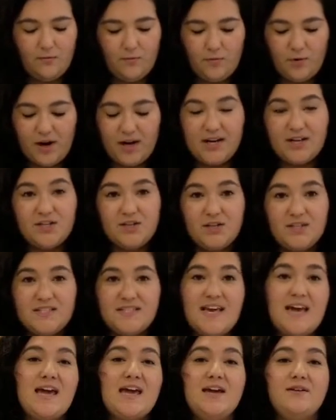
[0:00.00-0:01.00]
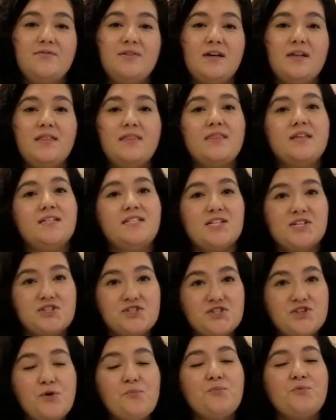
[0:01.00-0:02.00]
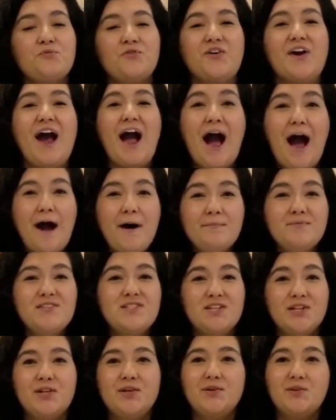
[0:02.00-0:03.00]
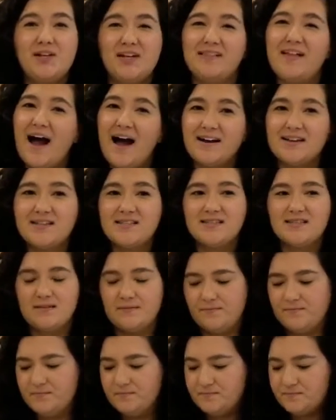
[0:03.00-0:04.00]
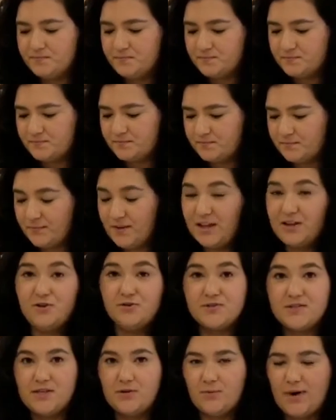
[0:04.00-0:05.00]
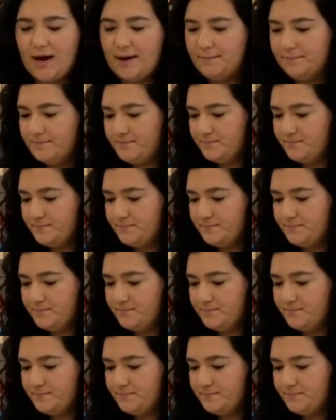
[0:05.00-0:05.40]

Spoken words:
we're gonna save the dish soap for absolutely last, and you'll see why.